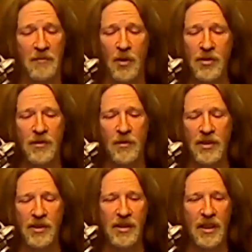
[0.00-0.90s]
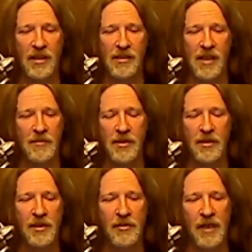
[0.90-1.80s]
most of what you said is
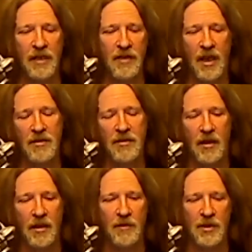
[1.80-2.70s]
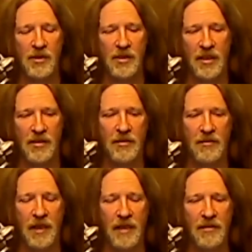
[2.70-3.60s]
absolutely correct. Actually, all of what you said is
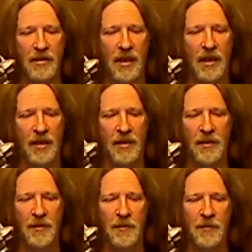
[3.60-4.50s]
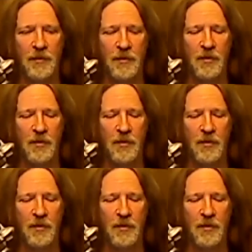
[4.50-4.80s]
correct. The